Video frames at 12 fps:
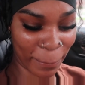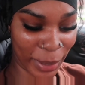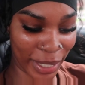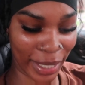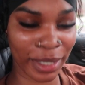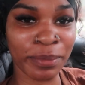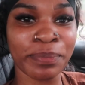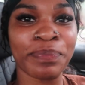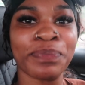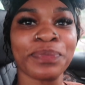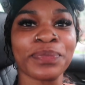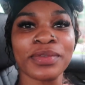But
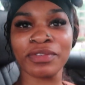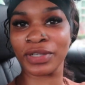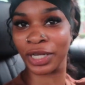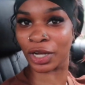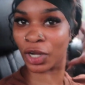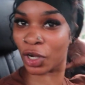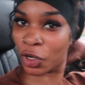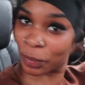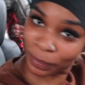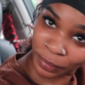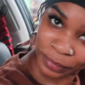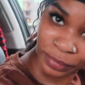yeah, I'm gonna go
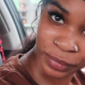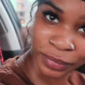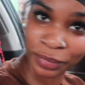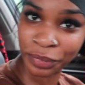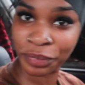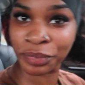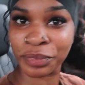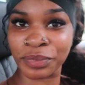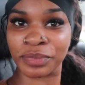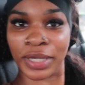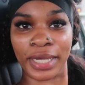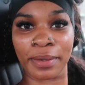home,
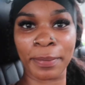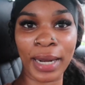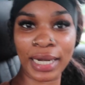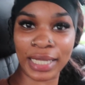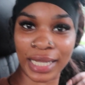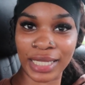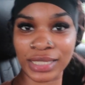probably